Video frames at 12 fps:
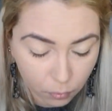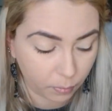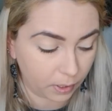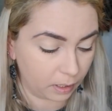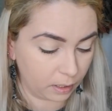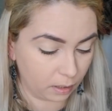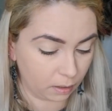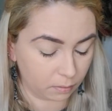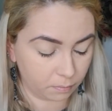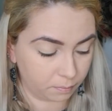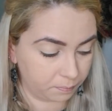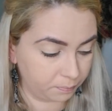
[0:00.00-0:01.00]
to be a little
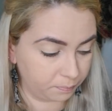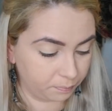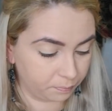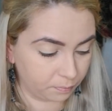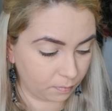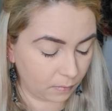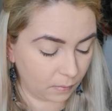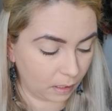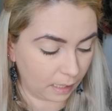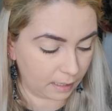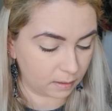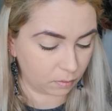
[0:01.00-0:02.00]

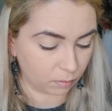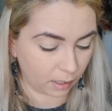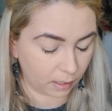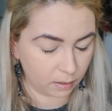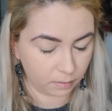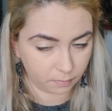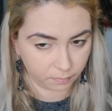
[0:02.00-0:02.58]
less red.